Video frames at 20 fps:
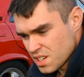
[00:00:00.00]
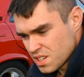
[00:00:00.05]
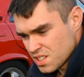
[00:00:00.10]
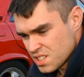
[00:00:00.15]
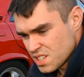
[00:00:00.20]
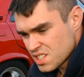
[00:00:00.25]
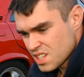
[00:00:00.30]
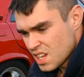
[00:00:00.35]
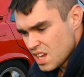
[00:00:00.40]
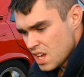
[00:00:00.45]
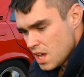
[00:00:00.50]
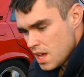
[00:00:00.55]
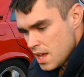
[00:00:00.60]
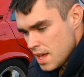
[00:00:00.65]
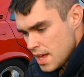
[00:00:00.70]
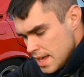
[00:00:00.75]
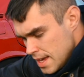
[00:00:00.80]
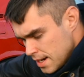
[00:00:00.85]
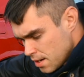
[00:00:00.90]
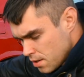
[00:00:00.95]
I could just
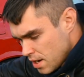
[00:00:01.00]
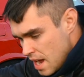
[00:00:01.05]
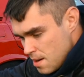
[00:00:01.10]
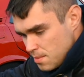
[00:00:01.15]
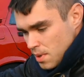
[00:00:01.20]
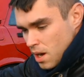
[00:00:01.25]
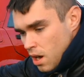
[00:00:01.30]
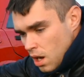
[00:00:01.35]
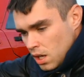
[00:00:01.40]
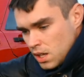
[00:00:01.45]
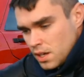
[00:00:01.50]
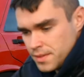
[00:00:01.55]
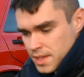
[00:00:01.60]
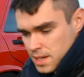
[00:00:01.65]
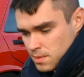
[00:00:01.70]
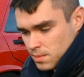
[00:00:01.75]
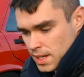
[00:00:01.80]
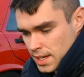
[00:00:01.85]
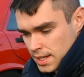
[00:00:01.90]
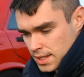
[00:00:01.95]
grab all of
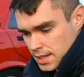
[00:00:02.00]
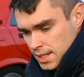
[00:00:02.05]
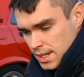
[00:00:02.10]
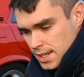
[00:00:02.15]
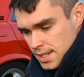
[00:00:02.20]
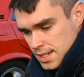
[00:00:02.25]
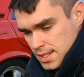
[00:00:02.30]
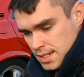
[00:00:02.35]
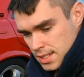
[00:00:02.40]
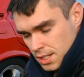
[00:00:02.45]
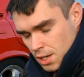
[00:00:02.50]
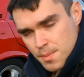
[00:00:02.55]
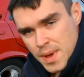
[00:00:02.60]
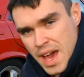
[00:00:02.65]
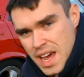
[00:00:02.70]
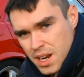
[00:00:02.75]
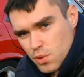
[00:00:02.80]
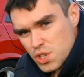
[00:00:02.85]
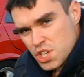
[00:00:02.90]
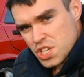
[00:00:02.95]
them like this, no
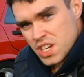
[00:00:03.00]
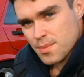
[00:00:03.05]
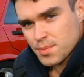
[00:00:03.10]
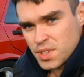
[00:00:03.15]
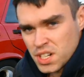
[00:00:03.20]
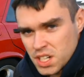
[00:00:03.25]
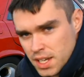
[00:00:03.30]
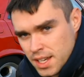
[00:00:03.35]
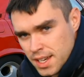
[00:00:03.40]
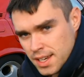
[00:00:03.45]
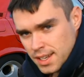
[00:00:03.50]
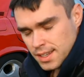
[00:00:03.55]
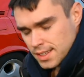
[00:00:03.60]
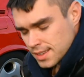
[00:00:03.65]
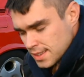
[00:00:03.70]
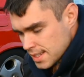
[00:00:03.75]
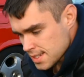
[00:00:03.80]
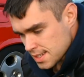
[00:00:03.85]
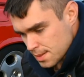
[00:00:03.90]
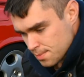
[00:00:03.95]
matter what shape they're in.
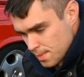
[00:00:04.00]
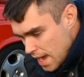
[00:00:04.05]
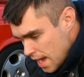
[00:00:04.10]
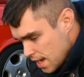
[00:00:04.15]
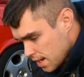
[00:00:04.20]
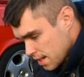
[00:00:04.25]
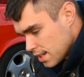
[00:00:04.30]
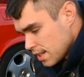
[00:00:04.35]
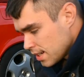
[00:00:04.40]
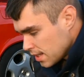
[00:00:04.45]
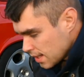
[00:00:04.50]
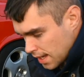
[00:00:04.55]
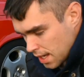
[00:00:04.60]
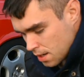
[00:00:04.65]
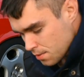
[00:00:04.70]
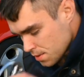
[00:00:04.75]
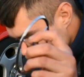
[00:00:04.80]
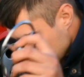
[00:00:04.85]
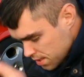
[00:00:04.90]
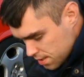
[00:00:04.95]
doesn't matter. Like,
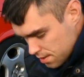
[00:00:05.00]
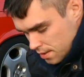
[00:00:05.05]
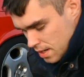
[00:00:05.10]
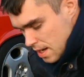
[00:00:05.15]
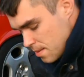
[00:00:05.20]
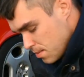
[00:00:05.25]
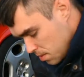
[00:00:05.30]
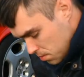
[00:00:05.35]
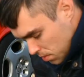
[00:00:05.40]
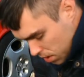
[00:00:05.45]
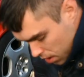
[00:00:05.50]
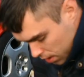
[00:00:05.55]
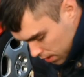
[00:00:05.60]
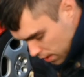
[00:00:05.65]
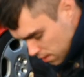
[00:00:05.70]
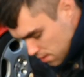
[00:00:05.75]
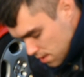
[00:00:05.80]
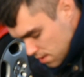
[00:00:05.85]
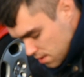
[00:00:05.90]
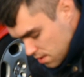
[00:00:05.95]
I would just grab them all
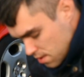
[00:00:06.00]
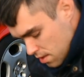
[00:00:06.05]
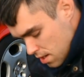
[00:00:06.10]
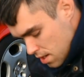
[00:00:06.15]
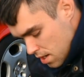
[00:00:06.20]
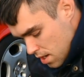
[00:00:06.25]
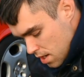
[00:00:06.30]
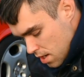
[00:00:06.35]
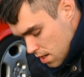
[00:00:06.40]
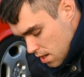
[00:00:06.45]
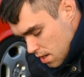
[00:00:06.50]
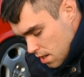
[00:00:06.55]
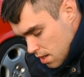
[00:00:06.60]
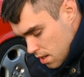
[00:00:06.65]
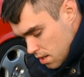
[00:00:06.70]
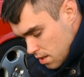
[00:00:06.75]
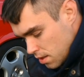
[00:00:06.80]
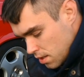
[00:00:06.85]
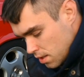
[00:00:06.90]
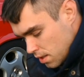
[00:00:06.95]
and just
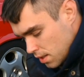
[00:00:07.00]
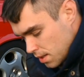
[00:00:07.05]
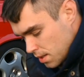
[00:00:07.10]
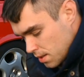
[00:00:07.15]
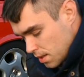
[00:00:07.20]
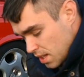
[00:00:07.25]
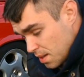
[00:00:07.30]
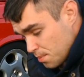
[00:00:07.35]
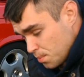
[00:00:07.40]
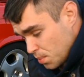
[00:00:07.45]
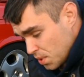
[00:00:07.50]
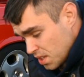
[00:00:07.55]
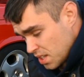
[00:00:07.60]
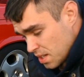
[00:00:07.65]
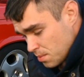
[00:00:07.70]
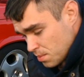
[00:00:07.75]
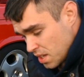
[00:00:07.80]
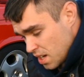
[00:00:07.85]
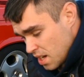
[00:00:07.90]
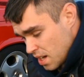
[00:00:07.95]
literally put
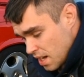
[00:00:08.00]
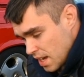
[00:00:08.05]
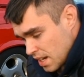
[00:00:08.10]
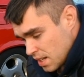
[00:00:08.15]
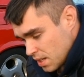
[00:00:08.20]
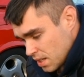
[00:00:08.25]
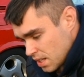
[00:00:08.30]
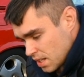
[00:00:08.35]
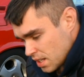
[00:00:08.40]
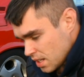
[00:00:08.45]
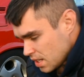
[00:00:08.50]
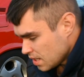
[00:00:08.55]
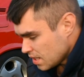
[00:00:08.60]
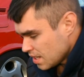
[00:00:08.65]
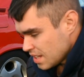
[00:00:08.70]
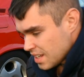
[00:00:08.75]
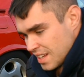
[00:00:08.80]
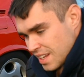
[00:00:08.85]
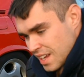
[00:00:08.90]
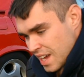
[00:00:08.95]
them there and
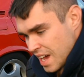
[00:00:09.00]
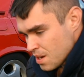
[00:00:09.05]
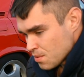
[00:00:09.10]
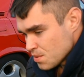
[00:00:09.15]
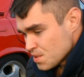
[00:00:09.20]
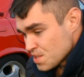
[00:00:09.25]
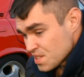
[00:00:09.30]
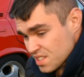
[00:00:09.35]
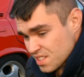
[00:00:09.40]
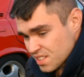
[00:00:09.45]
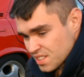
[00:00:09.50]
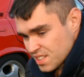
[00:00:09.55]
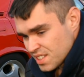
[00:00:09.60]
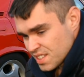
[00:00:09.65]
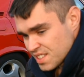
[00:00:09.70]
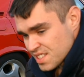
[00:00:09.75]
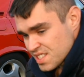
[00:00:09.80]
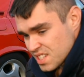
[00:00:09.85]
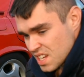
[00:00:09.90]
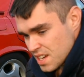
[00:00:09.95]
I would just
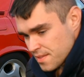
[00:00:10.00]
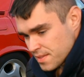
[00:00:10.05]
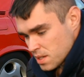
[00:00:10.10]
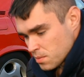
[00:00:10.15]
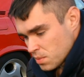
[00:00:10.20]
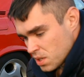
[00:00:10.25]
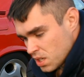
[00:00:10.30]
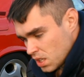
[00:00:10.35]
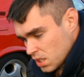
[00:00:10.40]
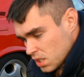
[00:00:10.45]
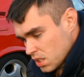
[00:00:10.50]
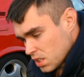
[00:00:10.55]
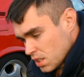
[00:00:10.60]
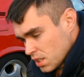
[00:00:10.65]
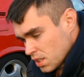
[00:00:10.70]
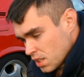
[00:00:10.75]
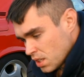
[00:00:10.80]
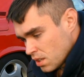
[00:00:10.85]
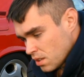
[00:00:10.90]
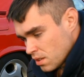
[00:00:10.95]
literally save them all,
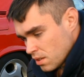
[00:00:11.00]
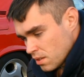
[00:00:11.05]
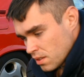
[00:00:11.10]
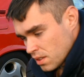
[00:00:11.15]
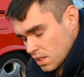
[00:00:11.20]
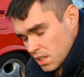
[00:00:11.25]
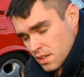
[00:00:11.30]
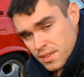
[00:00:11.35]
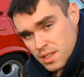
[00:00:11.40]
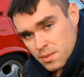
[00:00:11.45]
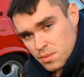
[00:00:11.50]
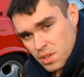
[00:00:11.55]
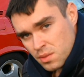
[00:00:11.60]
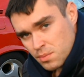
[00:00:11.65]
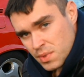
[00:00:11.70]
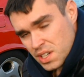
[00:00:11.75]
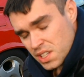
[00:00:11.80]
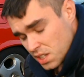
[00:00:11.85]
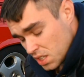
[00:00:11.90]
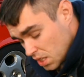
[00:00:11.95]
you know, give them
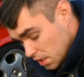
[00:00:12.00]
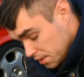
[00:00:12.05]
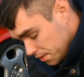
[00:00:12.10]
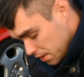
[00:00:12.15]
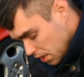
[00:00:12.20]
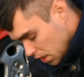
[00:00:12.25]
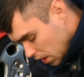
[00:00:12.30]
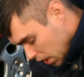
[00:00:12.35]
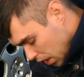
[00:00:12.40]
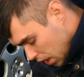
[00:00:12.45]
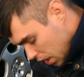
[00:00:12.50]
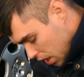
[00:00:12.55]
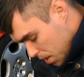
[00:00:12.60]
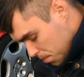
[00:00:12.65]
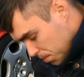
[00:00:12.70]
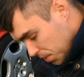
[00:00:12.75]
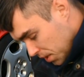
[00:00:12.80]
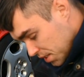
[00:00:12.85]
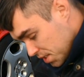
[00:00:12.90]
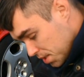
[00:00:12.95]
all my love
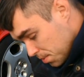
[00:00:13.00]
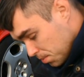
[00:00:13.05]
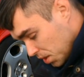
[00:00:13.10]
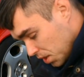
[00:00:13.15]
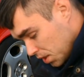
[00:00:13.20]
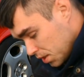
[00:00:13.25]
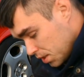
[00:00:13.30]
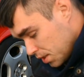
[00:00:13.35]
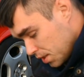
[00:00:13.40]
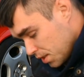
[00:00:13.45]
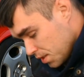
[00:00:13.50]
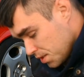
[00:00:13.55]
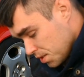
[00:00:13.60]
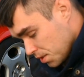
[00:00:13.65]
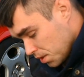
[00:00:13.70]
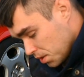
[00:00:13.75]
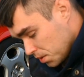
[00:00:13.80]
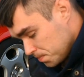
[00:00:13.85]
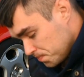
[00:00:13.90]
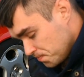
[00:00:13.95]
possible.
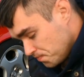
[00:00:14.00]
So.